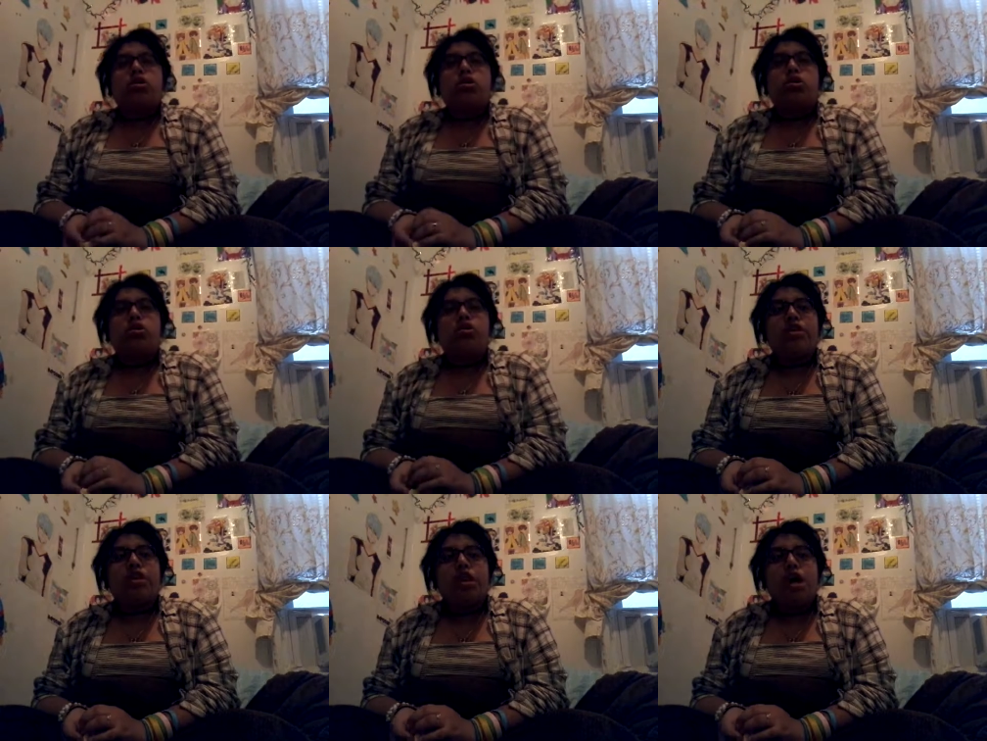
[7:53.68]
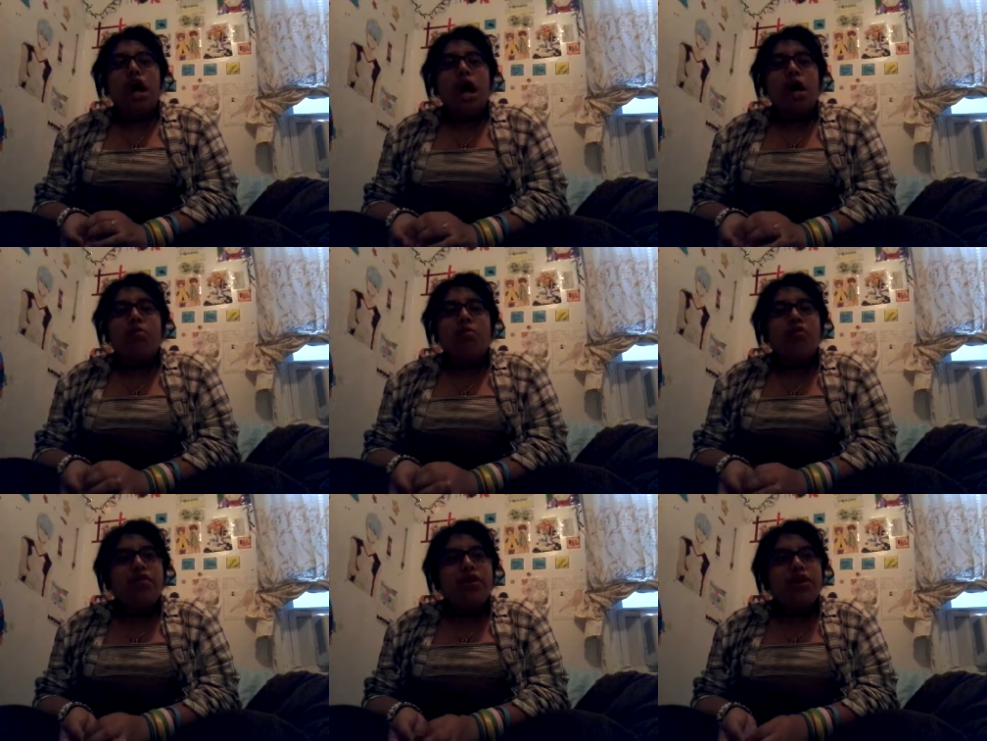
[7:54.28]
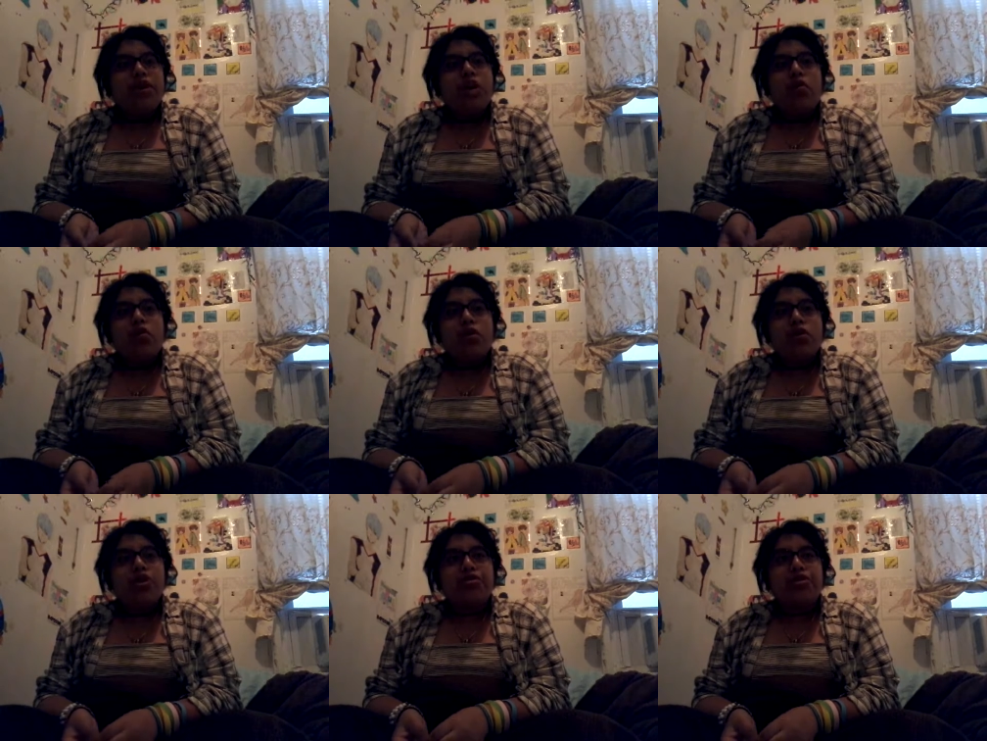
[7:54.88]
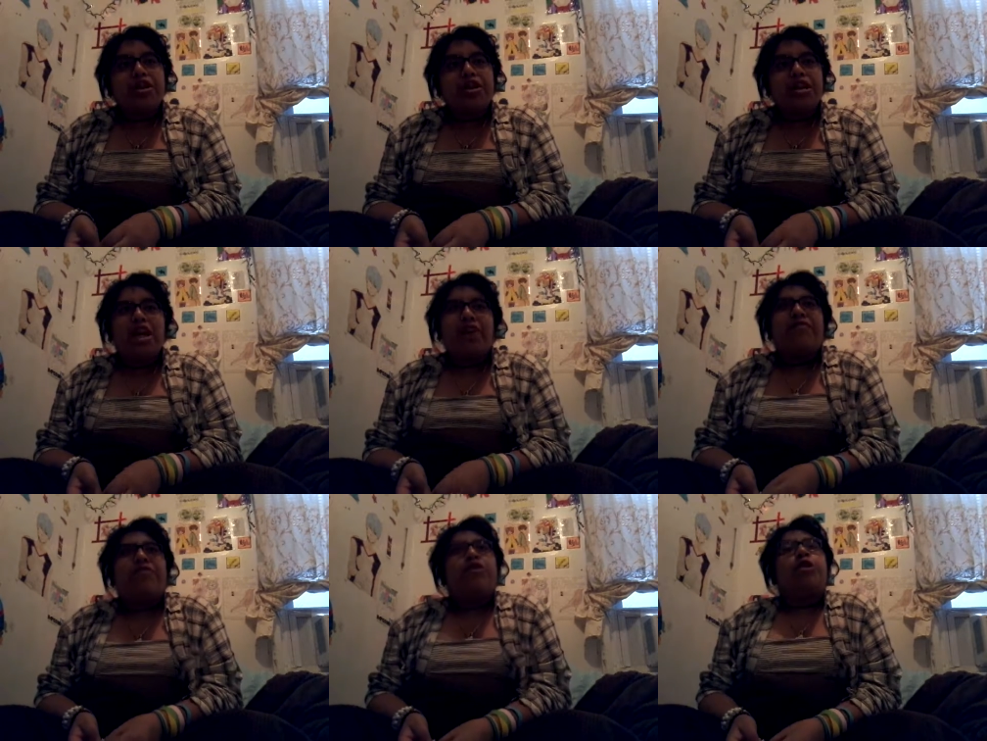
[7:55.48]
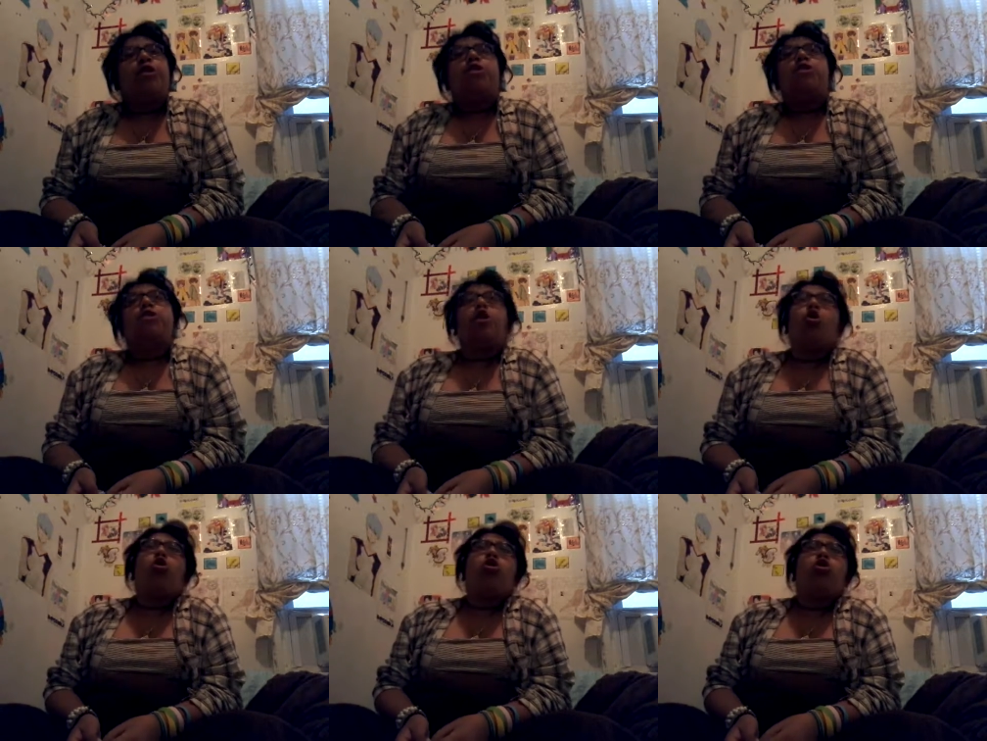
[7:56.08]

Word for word: So then I'm over here wondering if it, they're